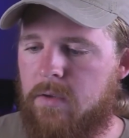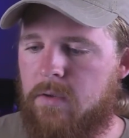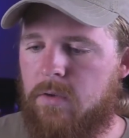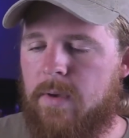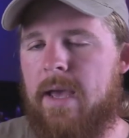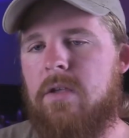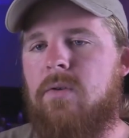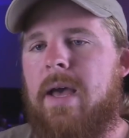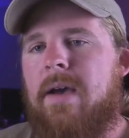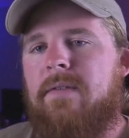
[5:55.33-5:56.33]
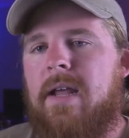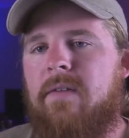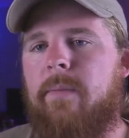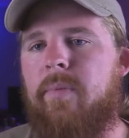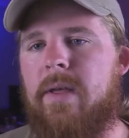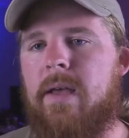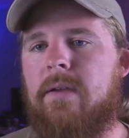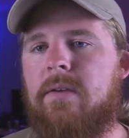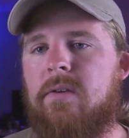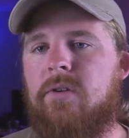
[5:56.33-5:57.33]
You have to have a
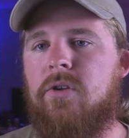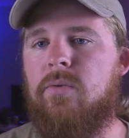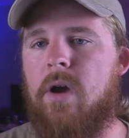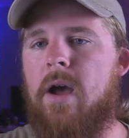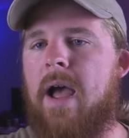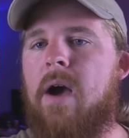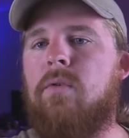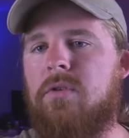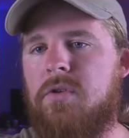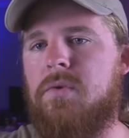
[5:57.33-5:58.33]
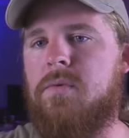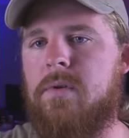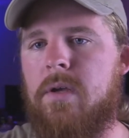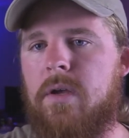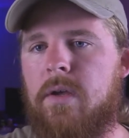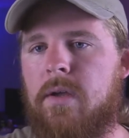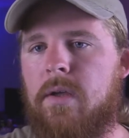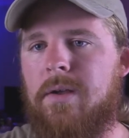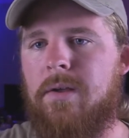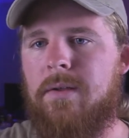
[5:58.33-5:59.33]
plan to outdo
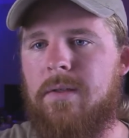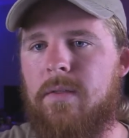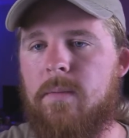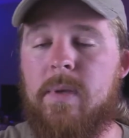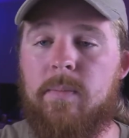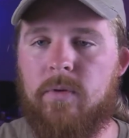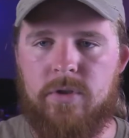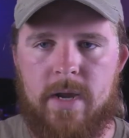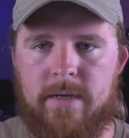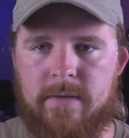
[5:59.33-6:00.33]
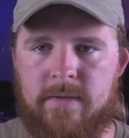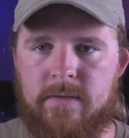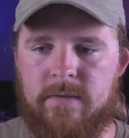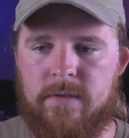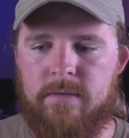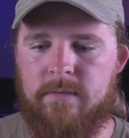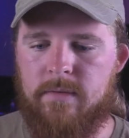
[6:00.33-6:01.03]
the people trying to censor you.